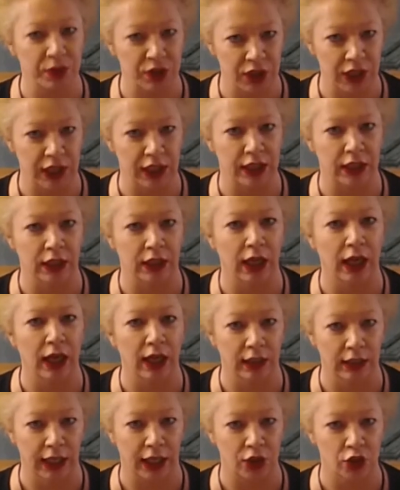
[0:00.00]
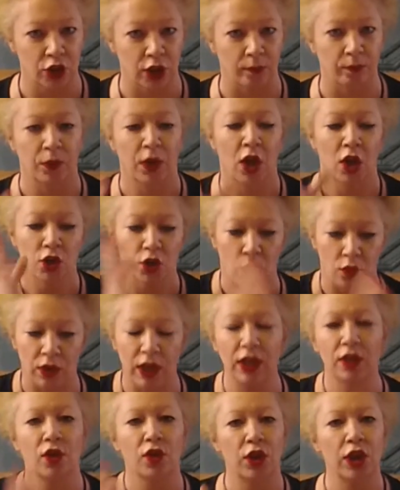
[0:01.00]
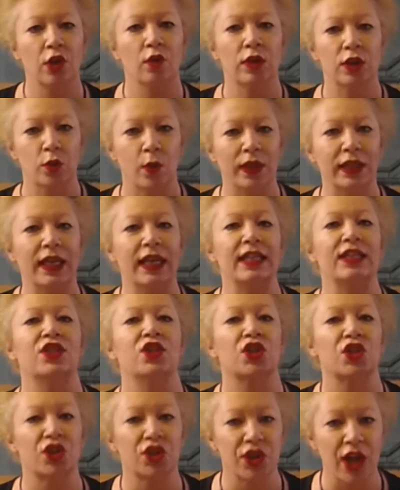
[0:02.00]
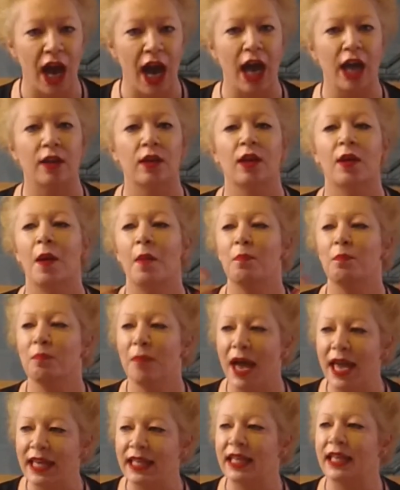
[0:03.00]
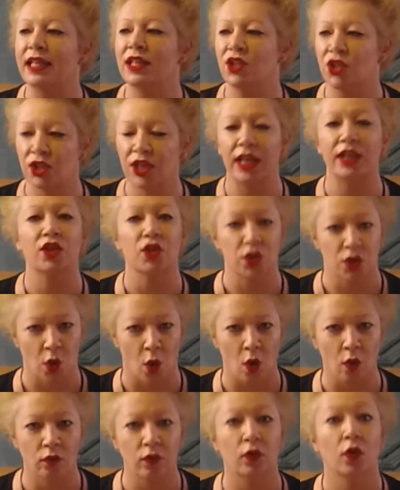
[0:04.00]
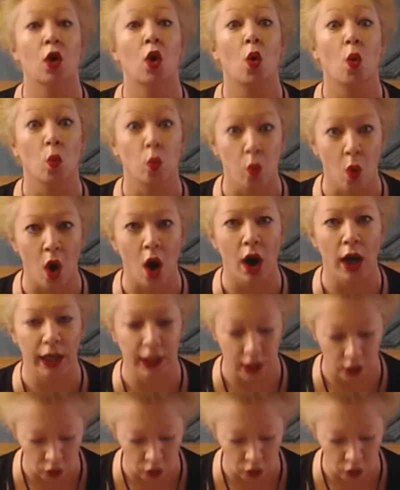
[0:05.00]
particular election. So they're the theories we need to start making sense of why